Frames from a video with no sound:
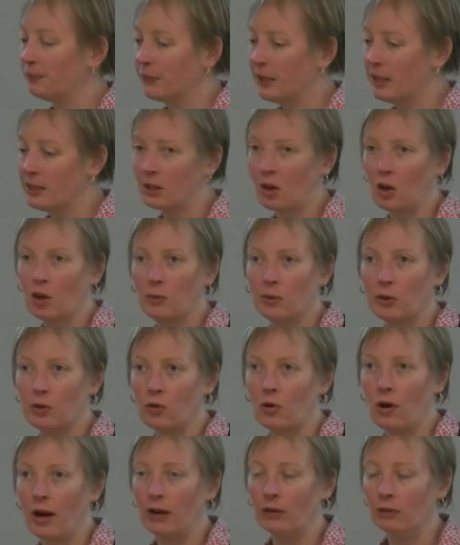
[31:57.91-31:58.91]
There's going to be a
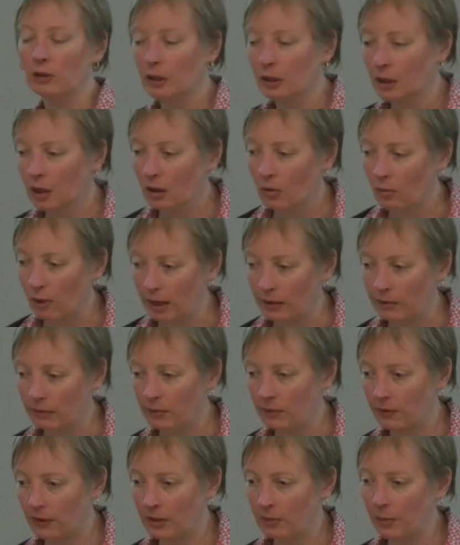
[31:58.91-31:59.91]
trial run
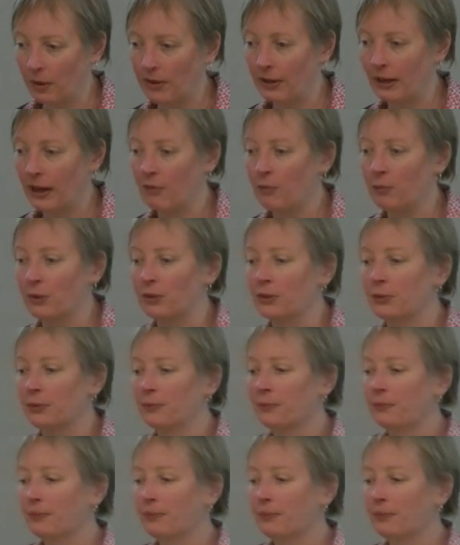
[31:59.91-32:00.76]
funded by the government.